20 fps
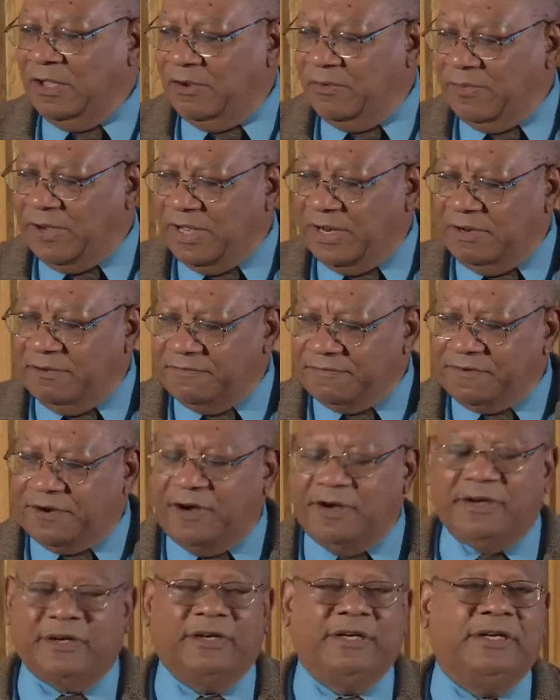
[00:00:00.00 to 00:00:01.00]
Well,
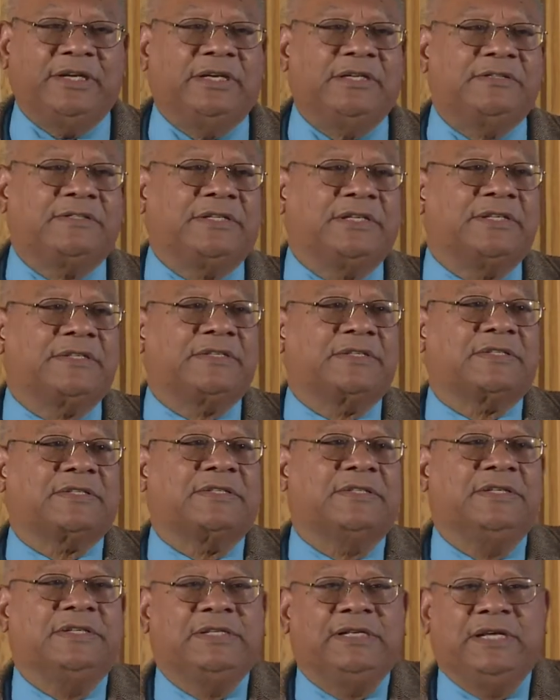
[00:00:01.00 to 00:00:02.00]
Vernon
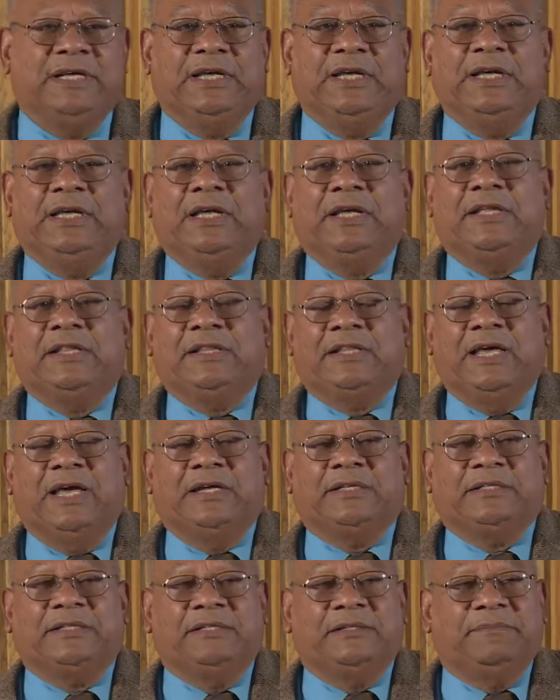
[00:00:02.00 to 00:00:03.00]
noticed
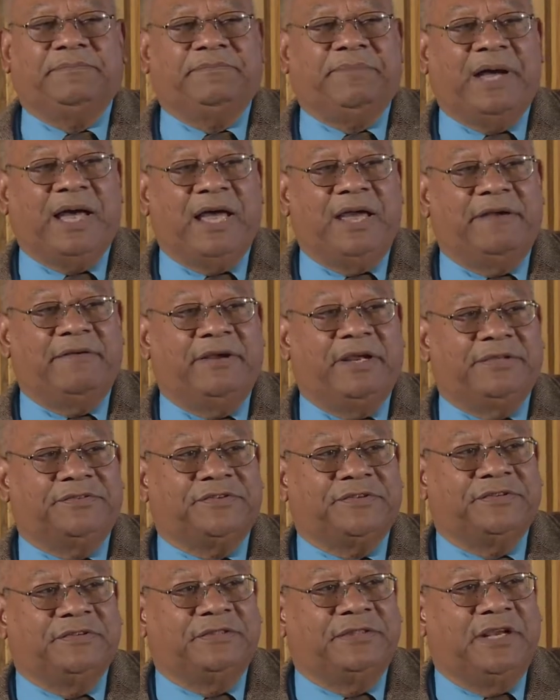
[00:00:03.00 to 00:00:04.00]
that
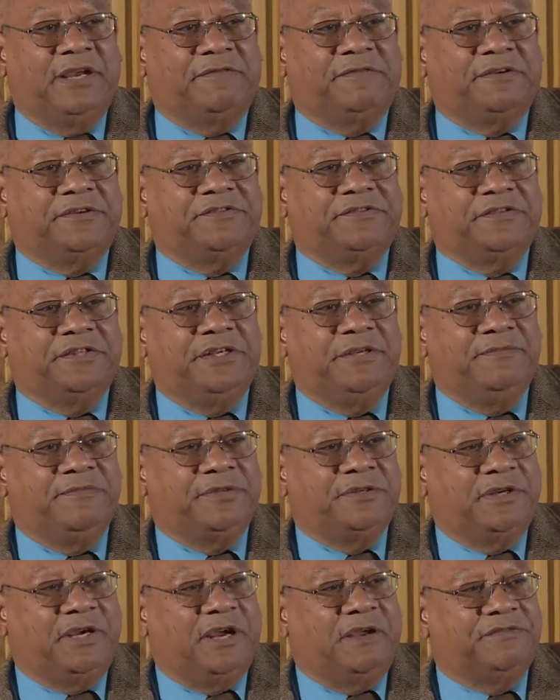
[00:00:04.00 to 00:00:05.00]
pirates never seem
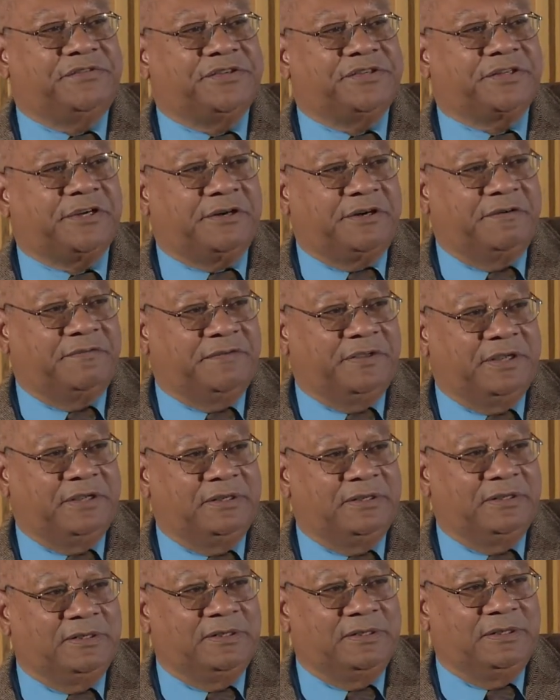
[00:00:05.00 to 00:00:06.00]
to have scurvy,
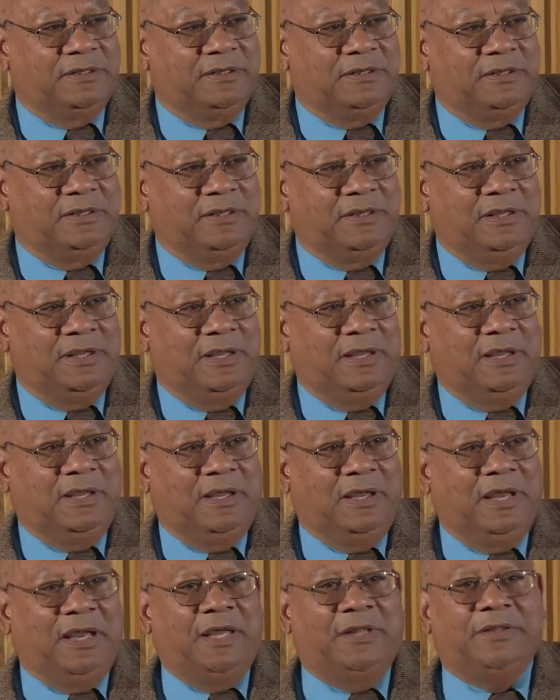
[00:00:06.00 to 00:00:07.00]

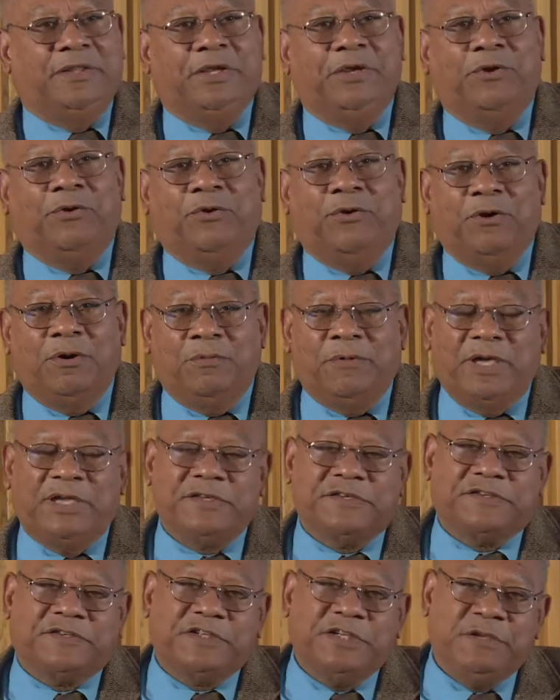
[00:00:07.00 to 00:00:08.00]
and they
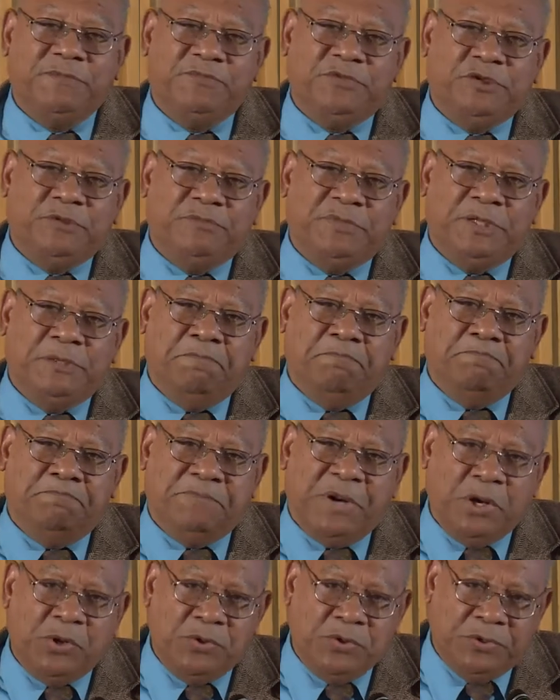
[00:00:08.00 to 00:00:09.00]
always seem to be
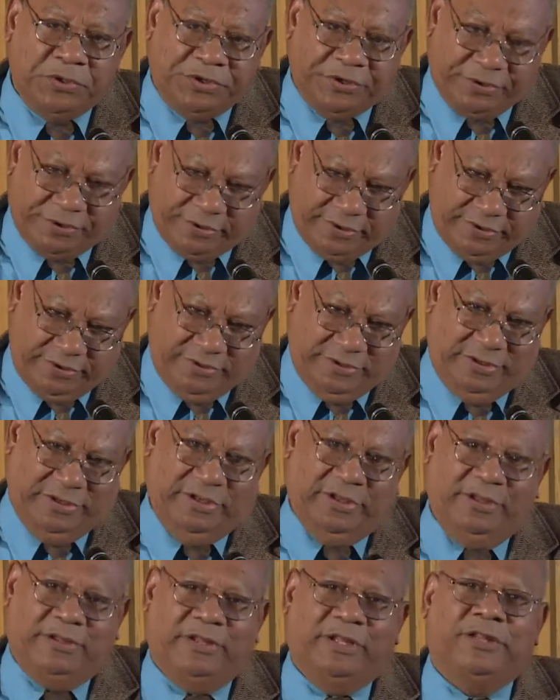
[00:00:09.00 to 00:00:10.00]
bolder
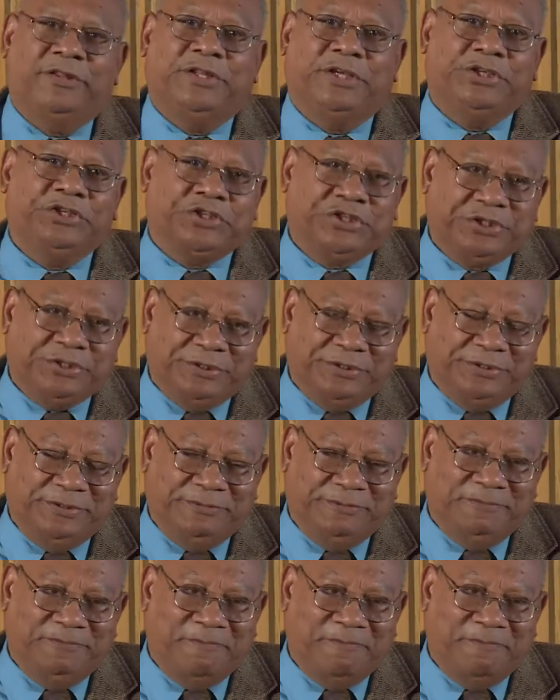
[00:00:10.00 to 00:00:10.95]
than they should.